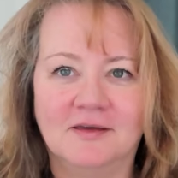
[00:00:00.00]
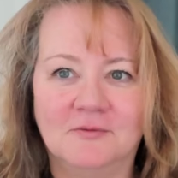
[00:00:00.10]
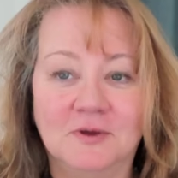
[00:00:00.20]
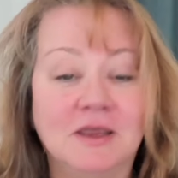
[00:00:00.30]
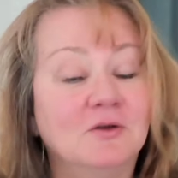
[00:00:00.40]

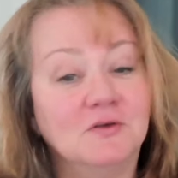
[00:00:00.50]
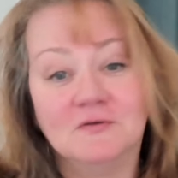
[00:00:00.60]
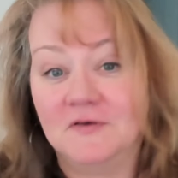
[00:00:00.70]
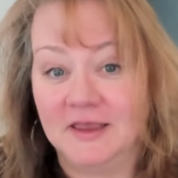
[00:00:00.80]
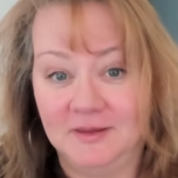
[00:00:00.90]
We can also
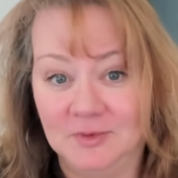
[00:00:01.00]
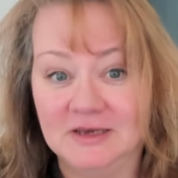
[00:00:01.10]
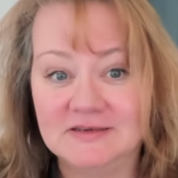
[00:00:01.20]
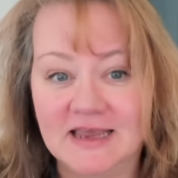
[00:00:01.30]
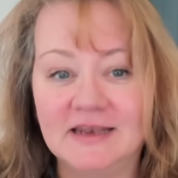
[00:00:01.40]
find them in
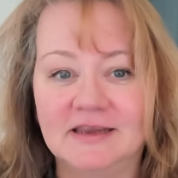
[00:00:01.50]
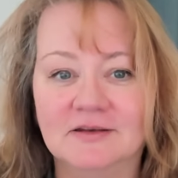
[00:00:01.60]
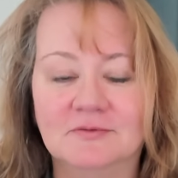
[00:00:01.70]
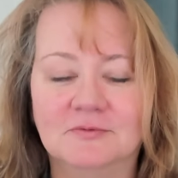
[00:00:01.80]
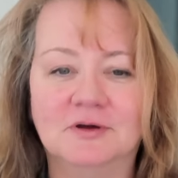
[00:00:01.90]
Italian,
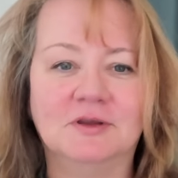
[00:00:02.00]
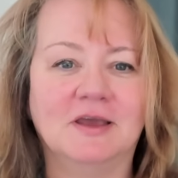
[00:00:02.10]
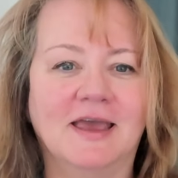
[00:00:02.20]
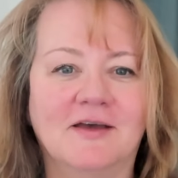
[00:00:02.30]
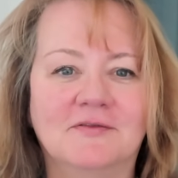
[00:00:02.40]
where you
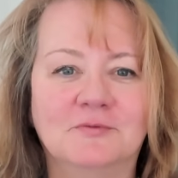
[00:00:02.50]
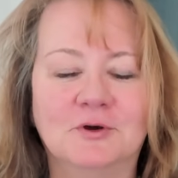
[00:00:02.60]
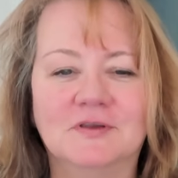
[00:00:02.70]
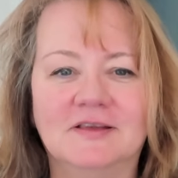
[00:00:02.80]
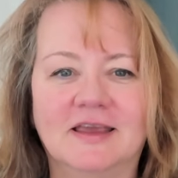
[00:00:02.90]
have
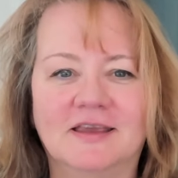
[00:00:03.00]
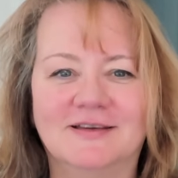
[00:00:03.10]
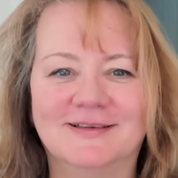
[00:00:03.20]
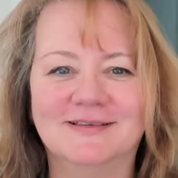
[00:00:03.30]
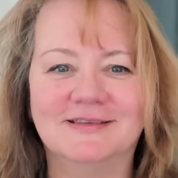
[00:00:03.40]
words like
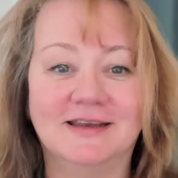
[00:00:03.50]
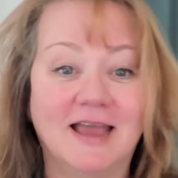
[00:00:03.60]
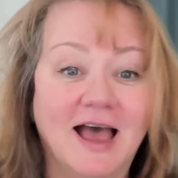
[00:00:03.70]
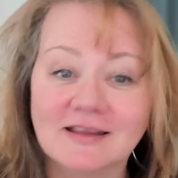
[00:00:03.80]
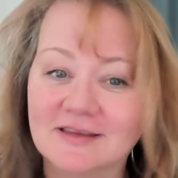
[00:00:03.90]

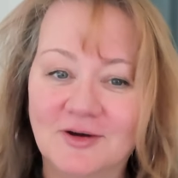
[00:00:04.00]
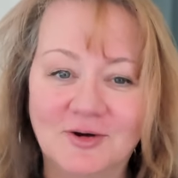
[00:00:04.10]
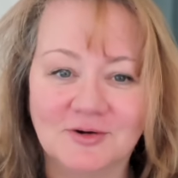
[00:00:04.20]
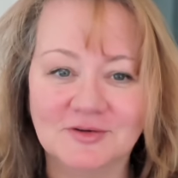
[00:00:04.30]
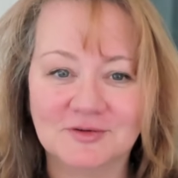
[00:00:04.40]

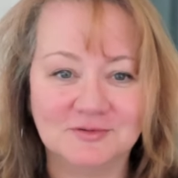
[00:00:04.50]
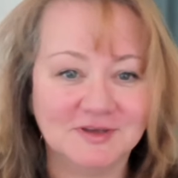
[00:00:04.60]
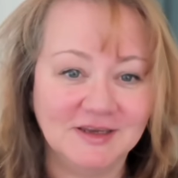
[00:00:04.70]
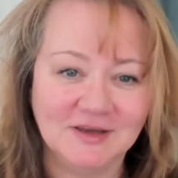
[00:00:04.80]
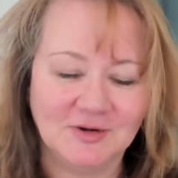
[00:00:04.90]
stregata or
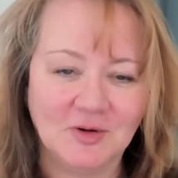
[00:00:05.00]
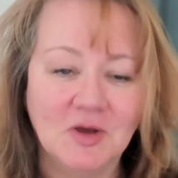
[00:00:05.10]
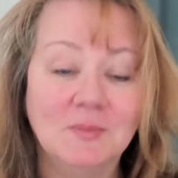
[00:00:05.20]
scrutinio.